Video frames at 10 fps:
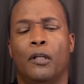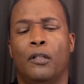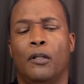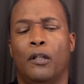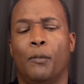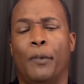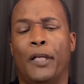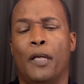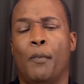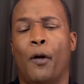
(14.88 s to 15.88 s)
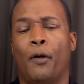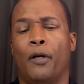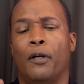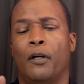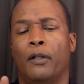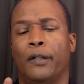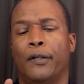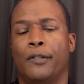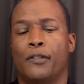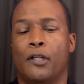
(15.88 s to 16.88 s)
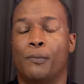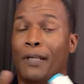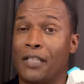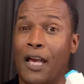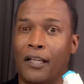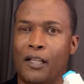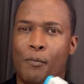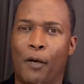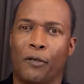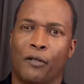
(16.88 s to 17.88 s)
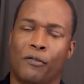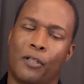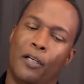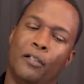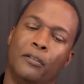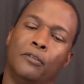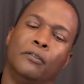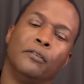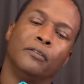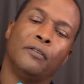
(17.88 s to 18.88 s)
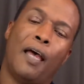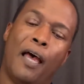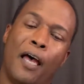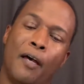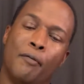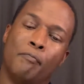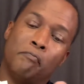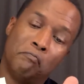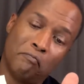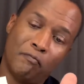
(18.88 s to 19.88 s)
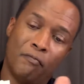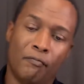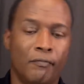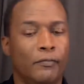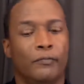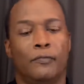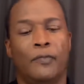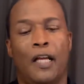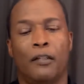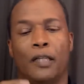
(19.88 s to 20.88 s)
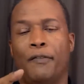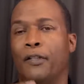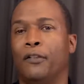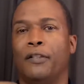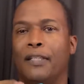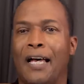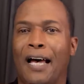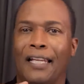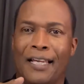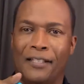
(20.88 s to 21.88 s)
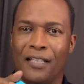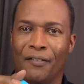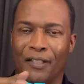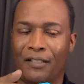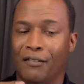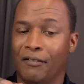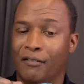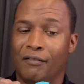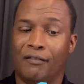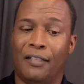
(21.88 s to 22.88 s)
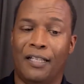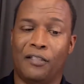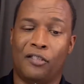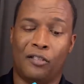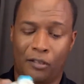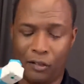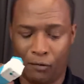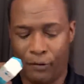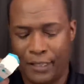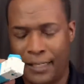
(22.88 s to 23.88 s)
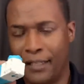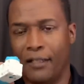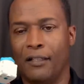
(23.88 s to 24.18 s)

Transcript: on the medium motor, although it's a spectacular motor. So I'll give you the highlights of it. It's 3.